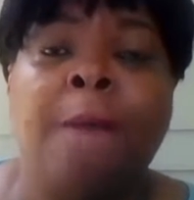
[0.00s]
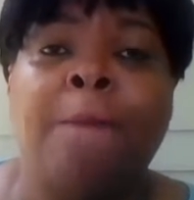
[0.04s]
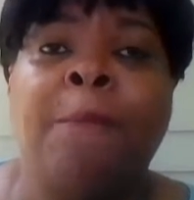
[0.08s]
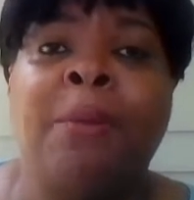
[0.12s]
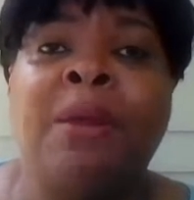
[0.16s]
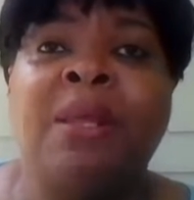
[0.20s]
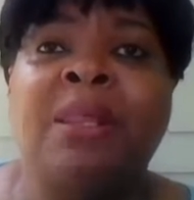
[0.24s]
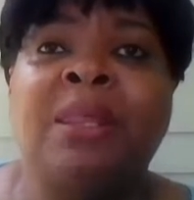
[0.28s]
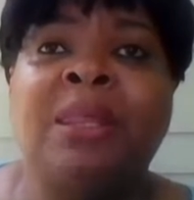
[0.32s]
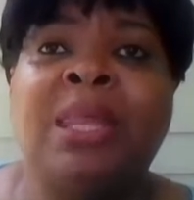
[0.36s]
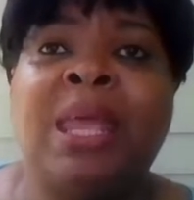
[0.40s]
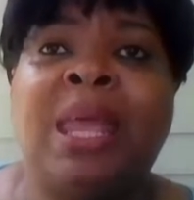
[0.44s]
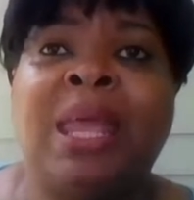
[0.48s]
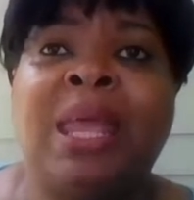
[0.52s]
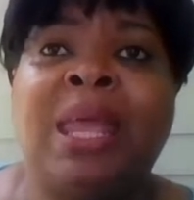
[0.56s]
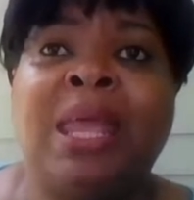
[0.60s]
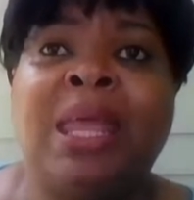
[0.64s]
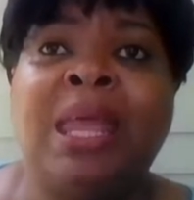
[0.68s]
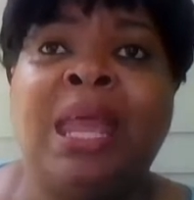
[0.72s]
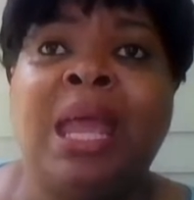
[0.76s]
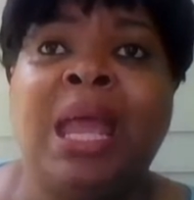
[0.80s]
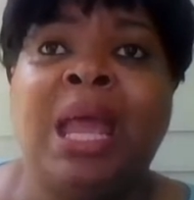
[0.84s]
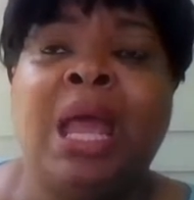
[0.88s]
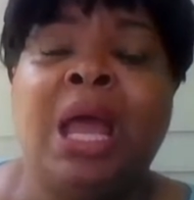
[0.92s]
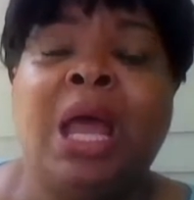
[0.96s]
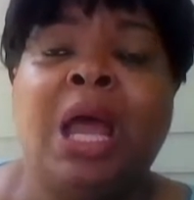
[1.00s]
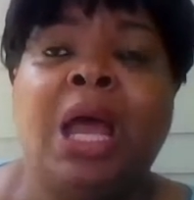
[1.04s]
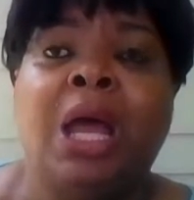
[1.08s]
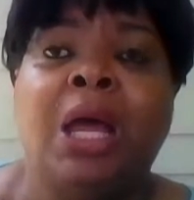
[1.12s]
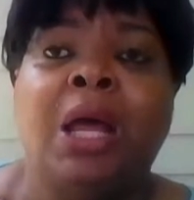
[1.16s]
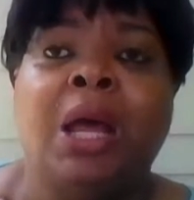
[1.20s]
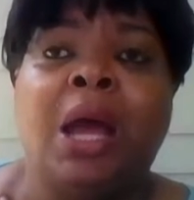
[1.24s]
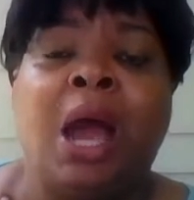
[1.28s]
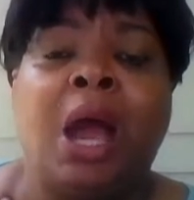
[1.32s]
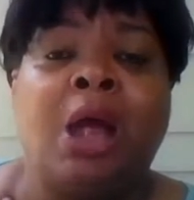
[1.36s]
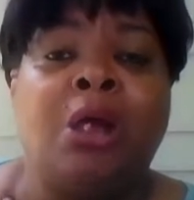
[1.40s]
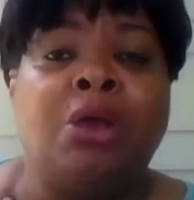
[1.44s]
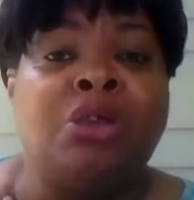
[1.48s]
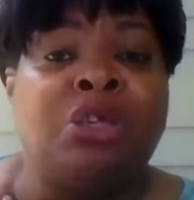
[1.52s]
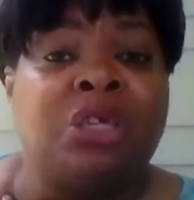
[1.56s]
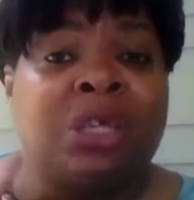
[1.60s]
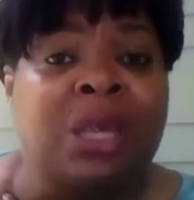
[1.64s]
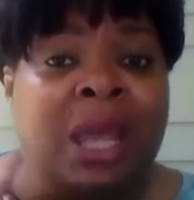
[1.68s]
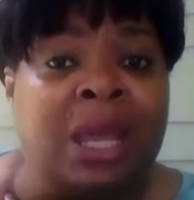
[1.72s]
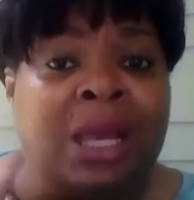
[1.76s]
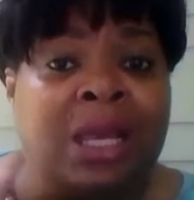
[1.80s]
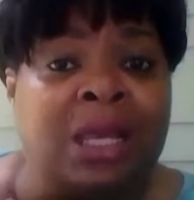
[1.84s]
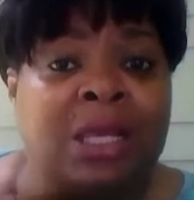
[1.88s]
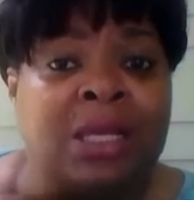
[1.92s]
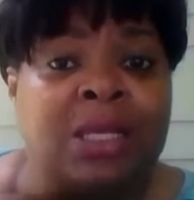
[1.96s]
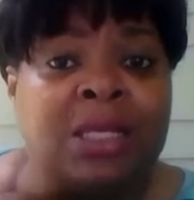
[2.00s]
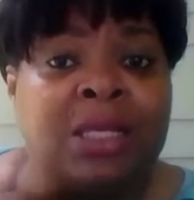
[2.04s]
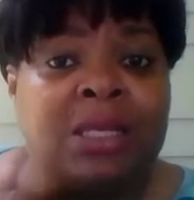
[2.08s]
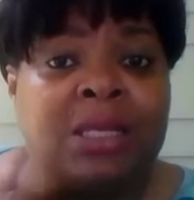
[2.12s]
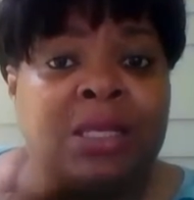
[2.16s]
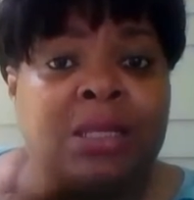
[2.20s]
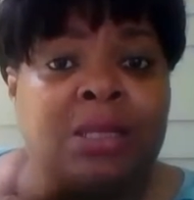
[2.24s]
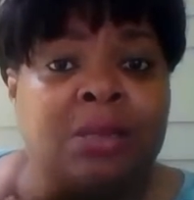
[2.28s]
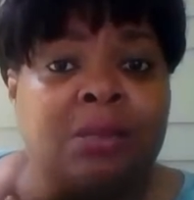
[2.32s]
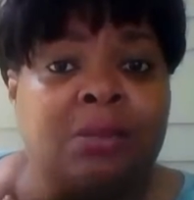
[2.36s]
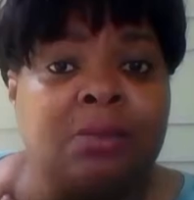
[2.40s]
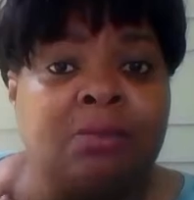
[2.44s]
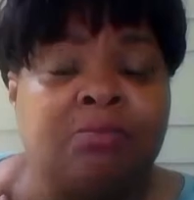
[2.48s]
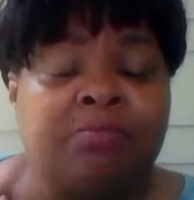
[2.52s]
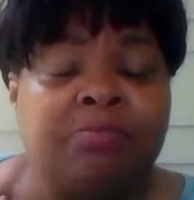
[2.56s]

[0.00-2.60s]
but they are jealous.